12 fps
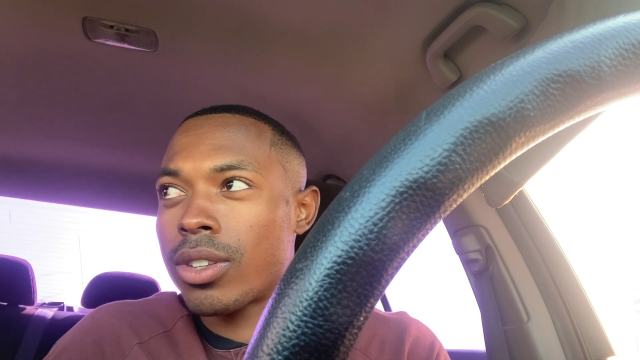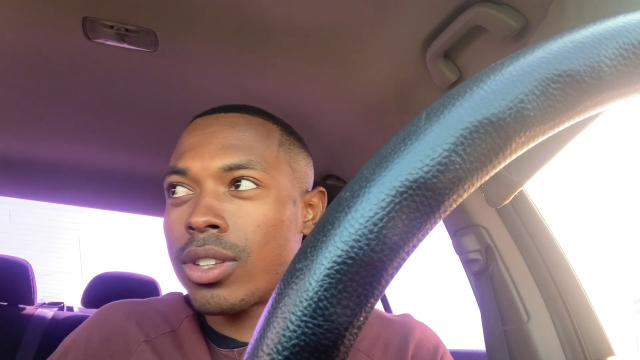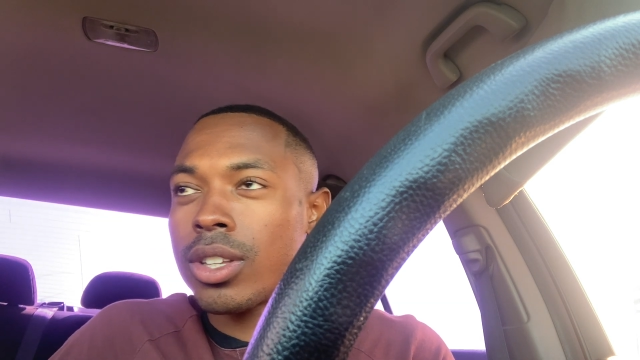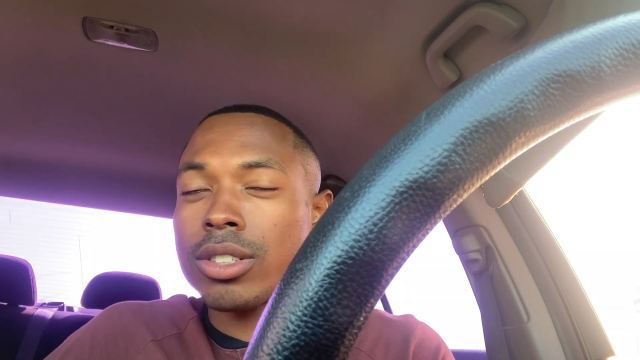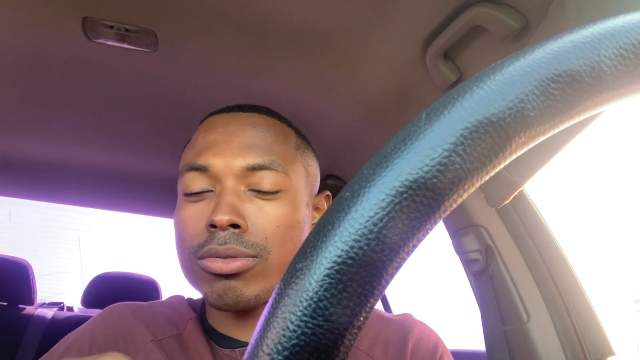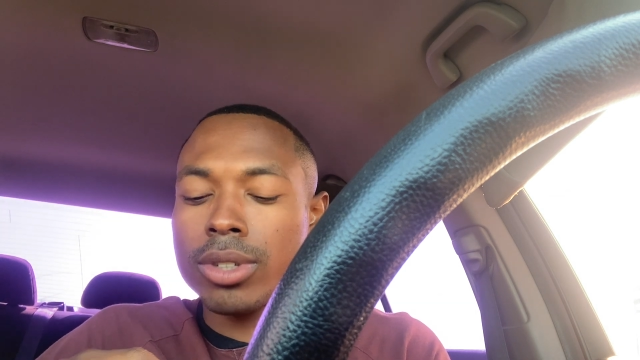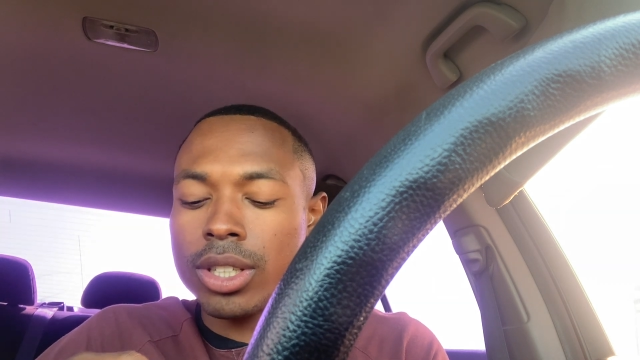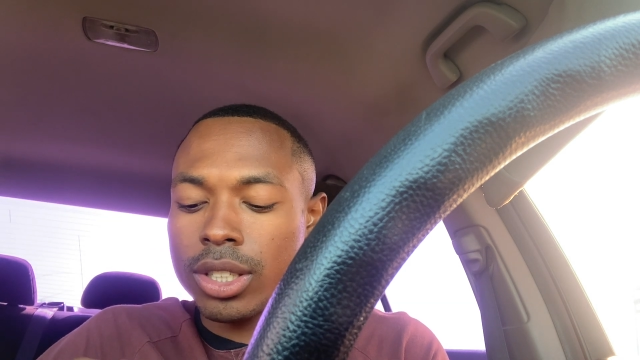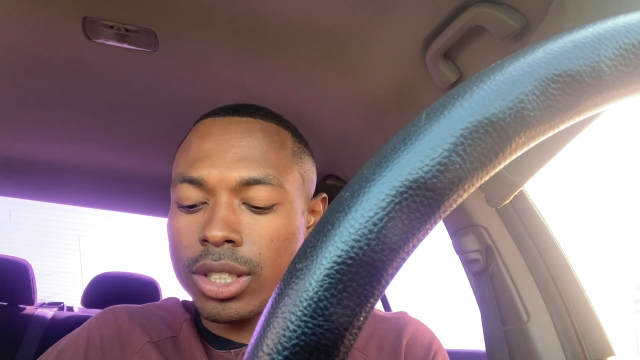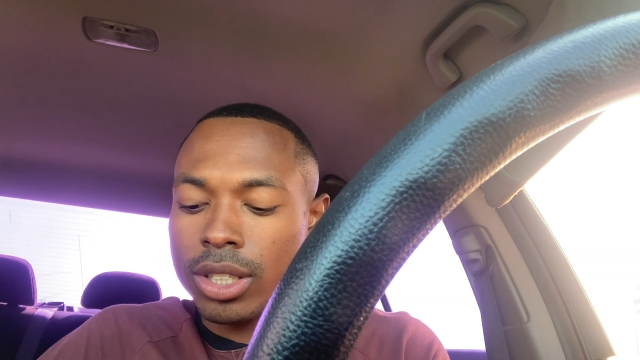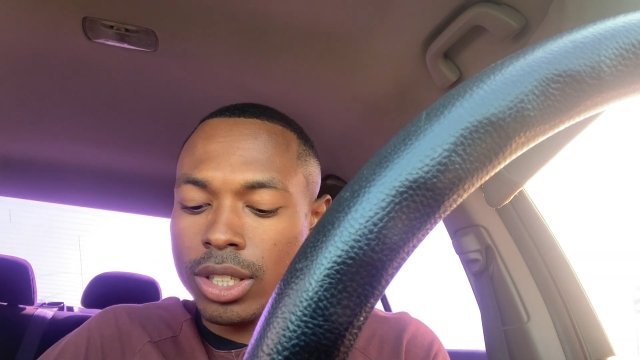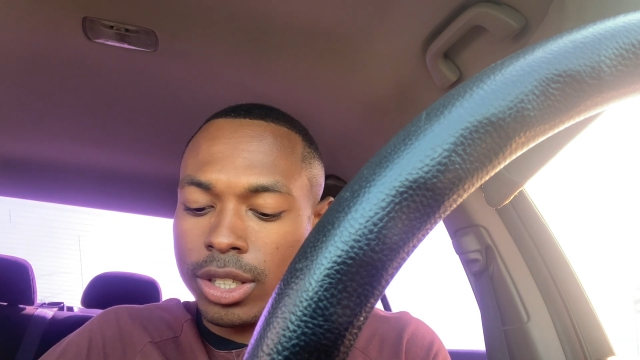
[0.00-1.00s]
That's really
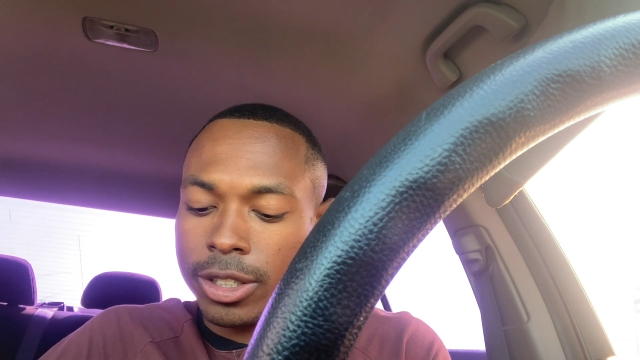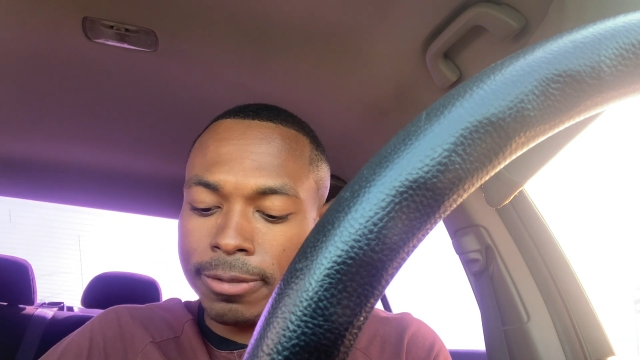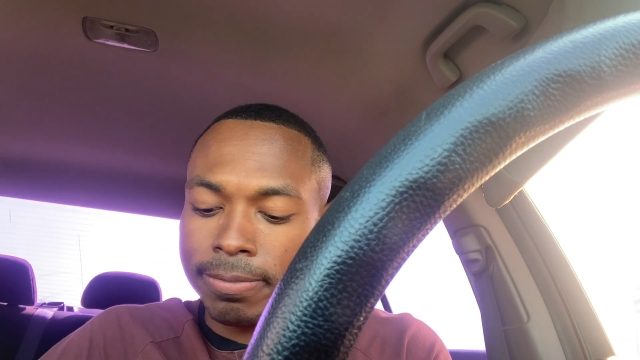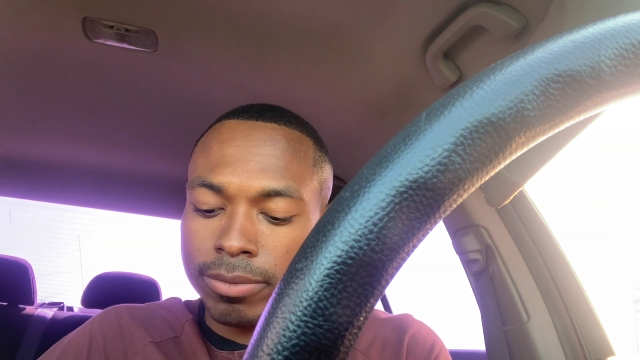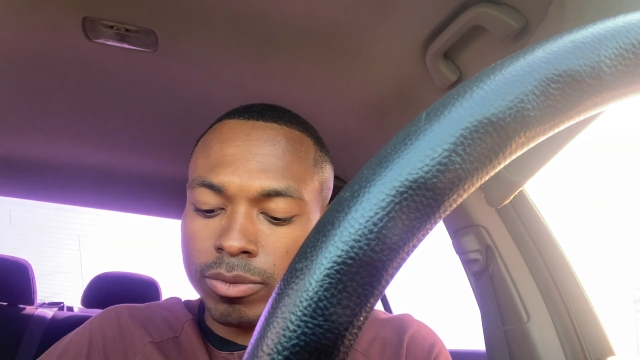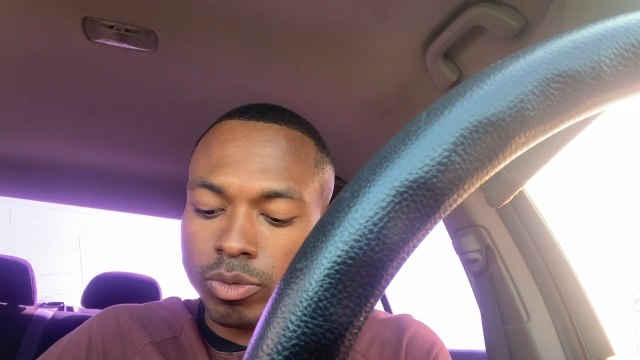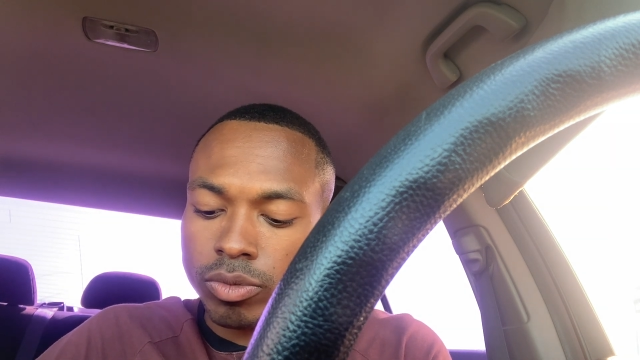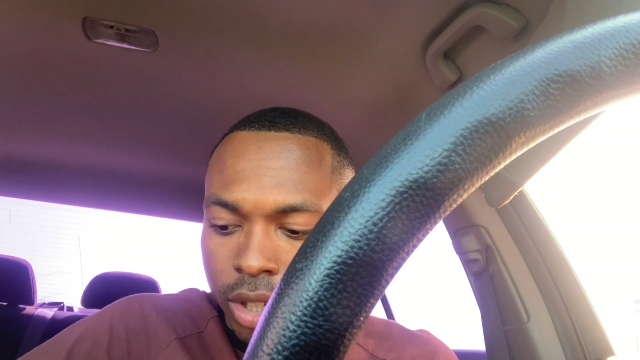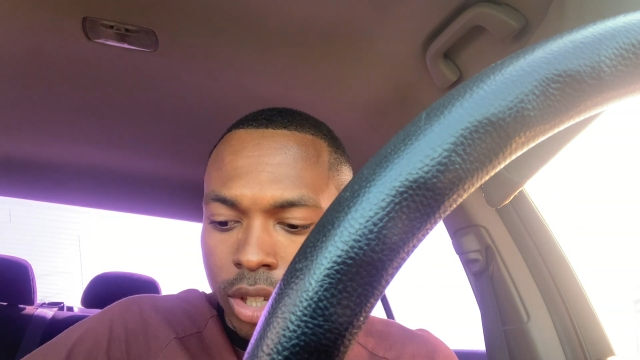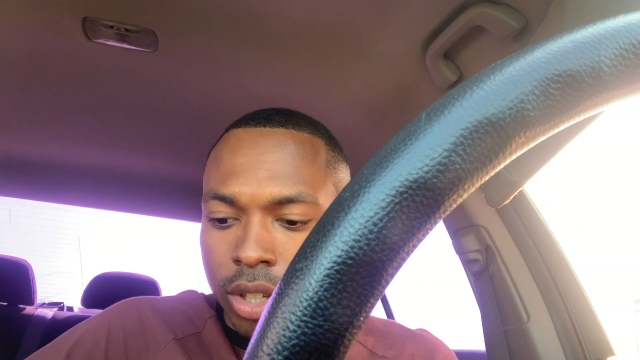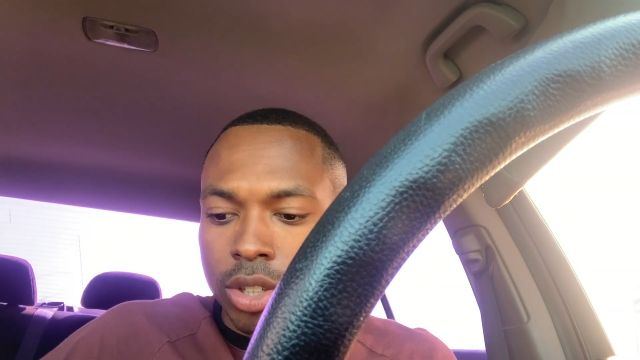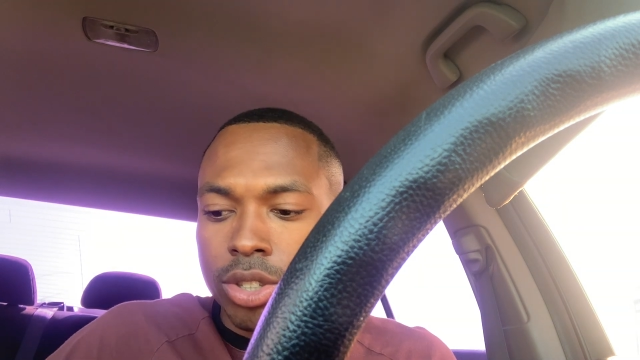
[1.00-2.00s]
good.
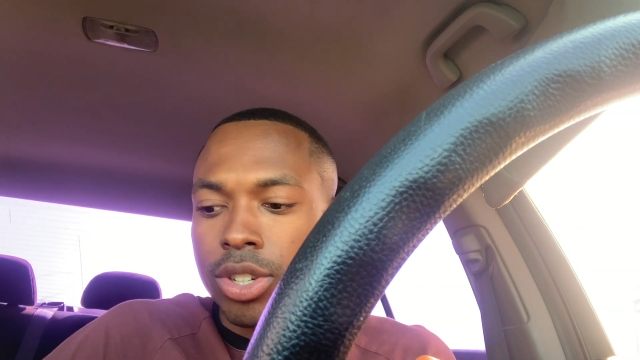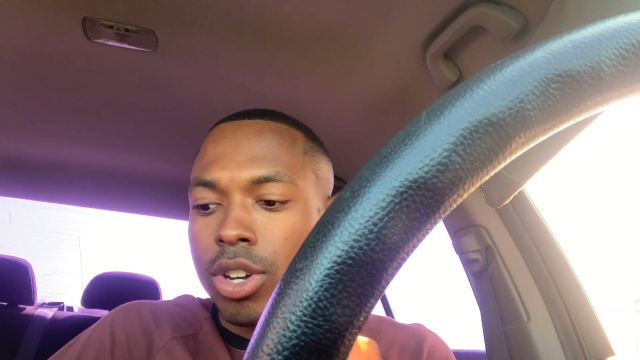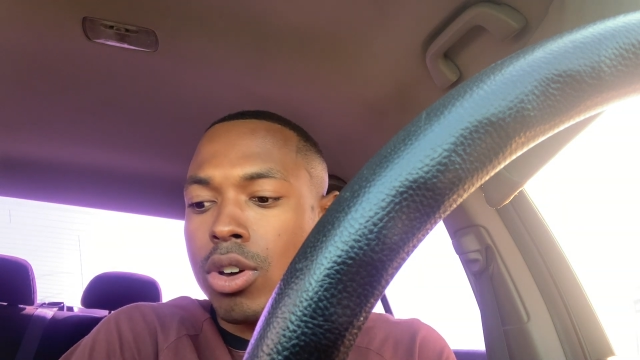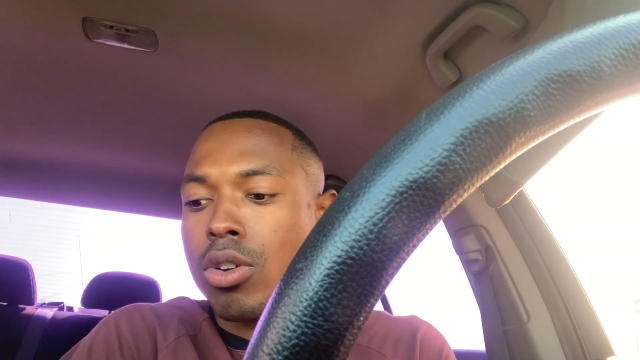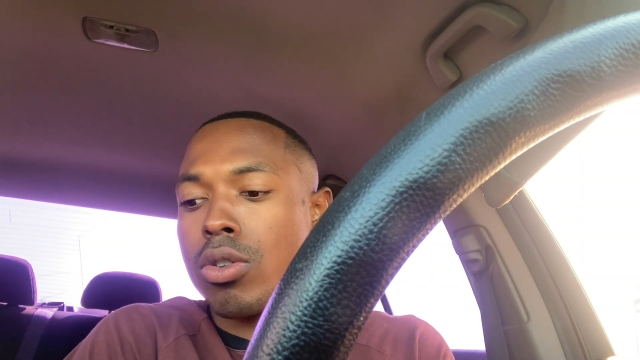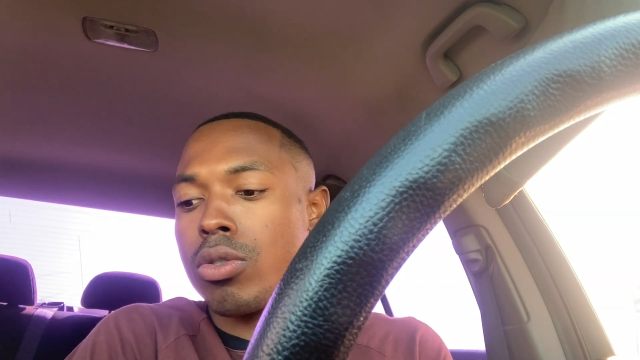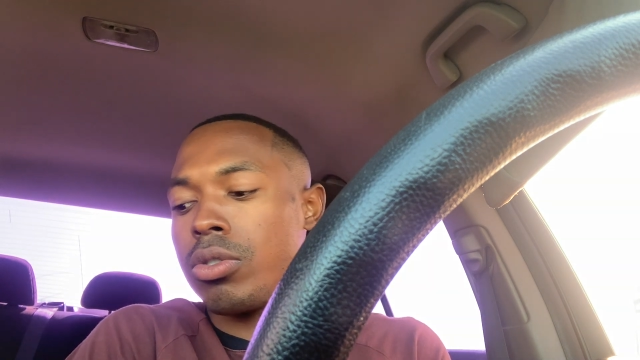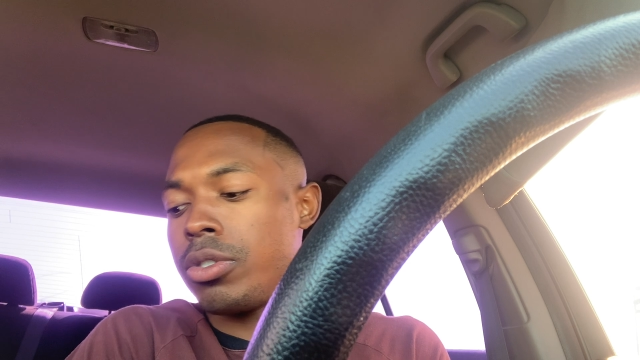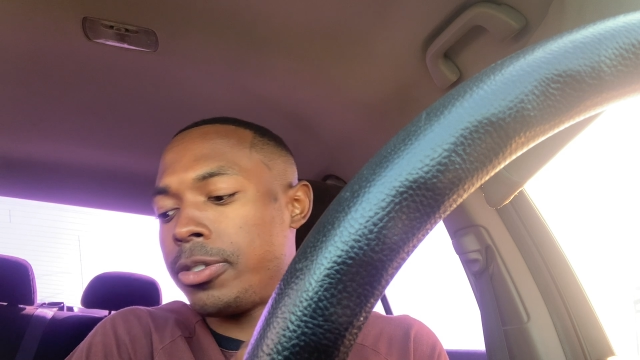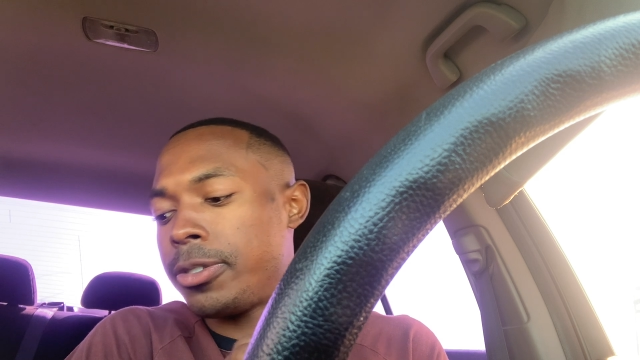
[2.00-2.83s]
So